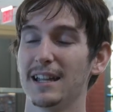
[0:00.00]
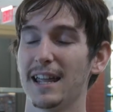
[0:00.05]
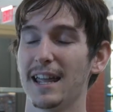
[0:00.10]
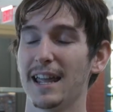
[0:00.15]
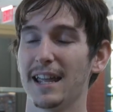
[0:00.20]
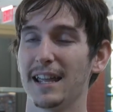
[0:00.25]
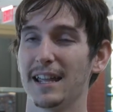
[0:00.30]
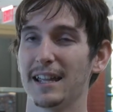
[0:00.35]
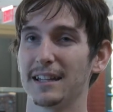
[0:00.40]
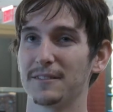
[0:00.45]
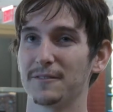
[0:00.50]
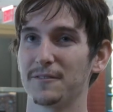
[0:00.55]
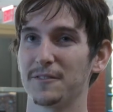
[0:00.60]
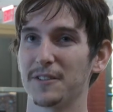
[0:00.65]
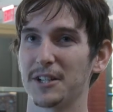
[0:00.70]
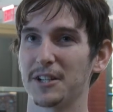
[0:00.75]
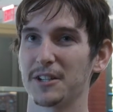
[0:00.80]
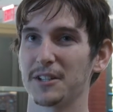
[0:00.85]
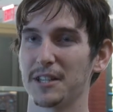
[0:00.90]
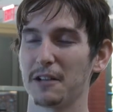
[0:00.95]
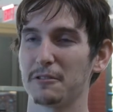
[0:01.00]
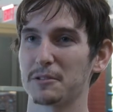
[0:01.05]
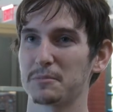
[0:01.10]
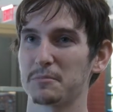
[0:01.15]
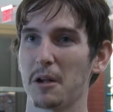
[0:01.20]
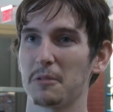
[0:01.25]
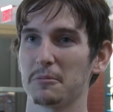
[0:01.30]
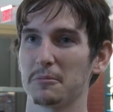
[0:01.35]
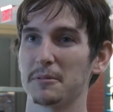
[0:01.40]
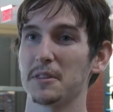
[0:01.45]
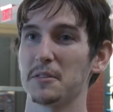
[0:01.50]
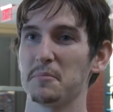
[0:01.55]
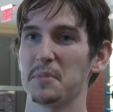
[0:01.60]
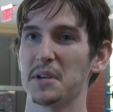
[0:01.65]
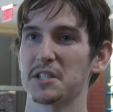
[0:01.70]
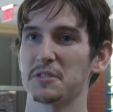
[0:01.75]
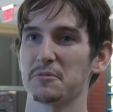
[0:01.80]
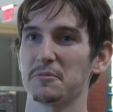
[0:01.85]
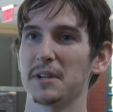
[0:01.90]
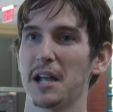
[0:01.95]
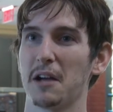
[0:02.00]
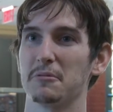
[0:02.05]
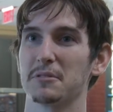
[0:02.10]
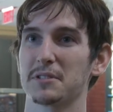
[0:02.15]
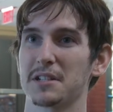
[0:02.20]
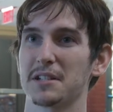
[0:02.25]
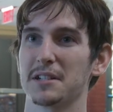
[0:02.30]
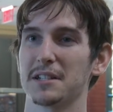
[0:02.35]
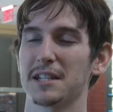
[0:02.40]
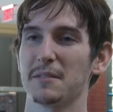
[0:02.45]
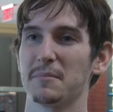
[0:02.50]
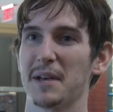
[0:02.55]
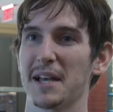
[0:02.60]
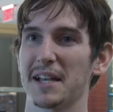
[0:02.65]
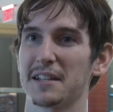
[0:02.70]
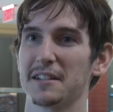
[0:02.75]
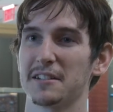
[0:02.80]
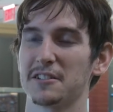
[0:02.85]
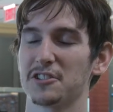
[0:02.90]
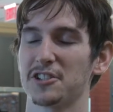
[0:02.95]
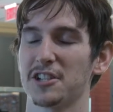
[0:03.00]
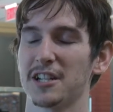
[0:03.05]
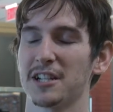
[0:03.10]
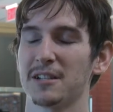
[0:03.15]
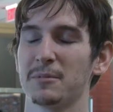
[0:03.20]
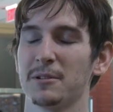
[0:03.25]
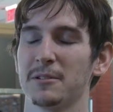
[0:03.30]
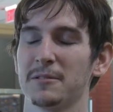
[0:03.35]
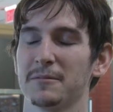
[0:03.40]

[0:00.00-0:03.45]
and figured that was probably the best way I was going to get back into shape.